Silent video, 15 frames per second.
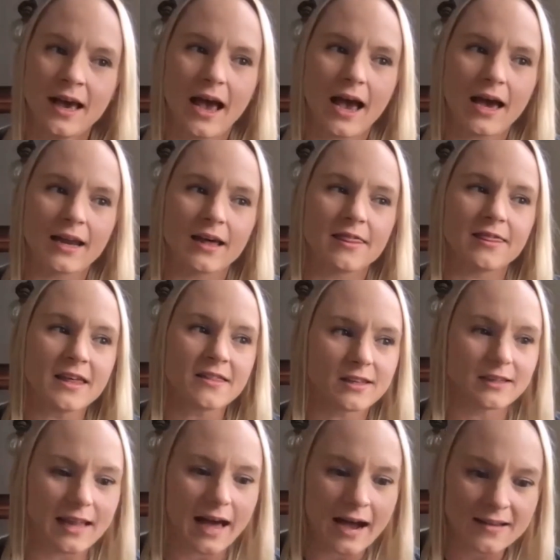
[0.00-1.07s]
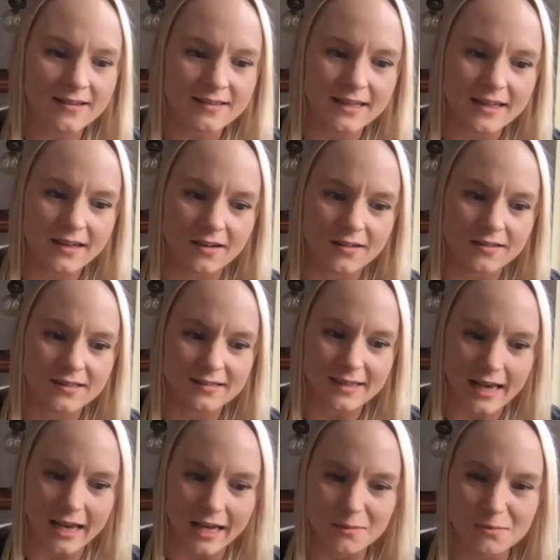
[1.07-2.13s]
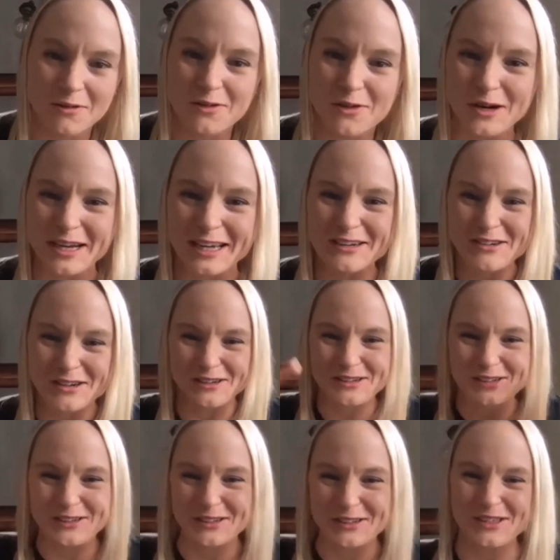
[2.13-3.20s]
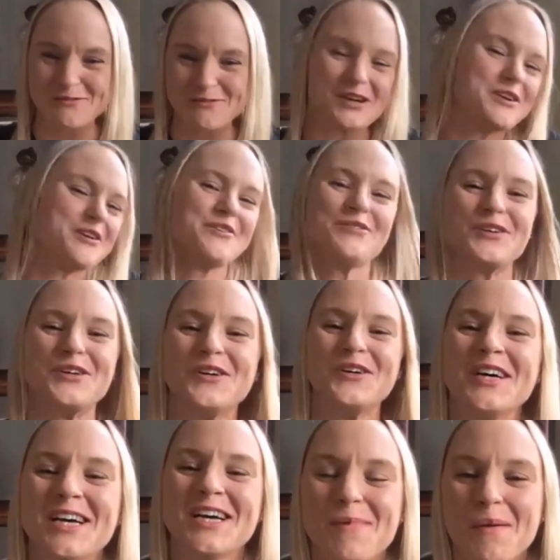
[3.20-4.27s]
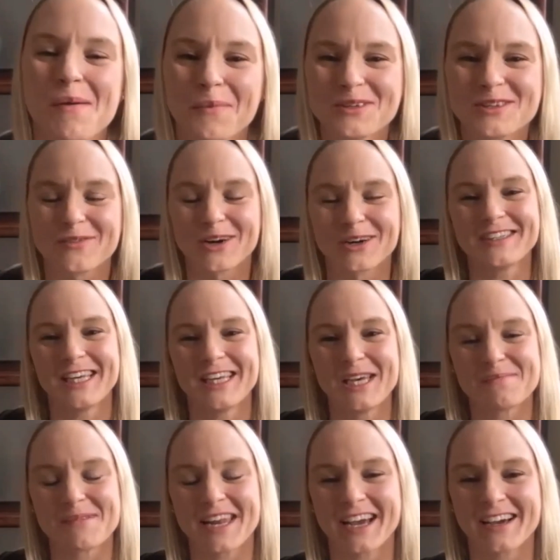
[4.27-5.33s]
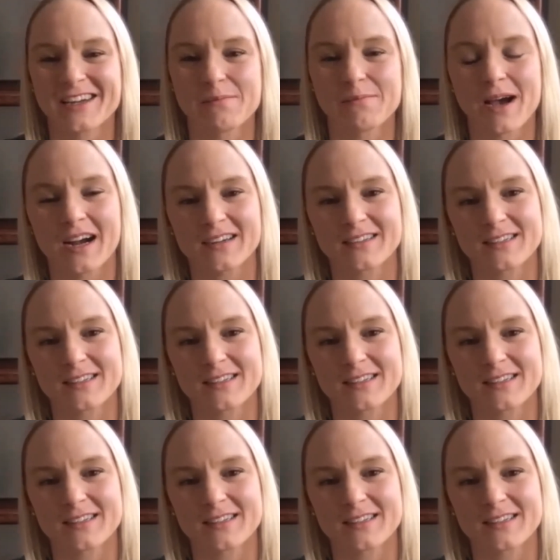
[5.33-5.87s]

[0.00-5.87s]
And I think the last thing I'll say before I introduce you to the wonderful members of our team and hand it back